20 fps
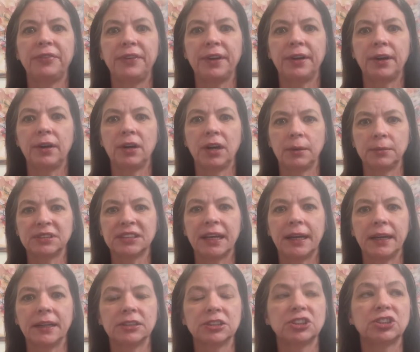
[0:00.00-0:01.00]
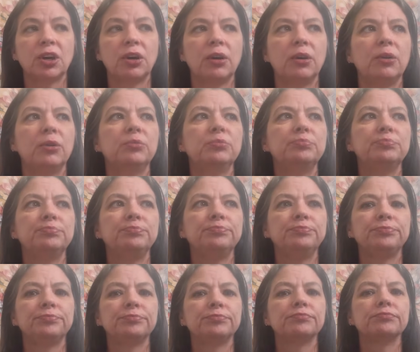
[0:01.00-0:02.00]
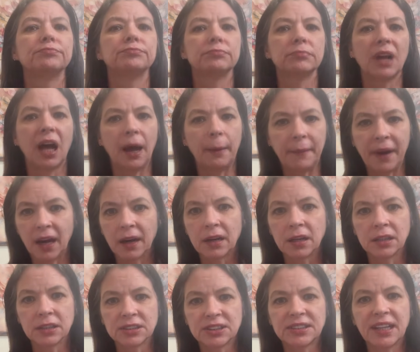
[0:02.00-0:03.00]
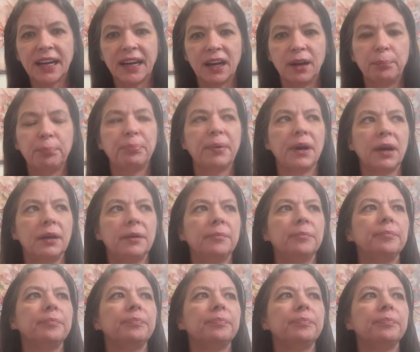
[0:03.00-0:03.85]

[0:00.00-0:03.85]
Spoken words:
You know what I'm saying? So I'm not going to say it, but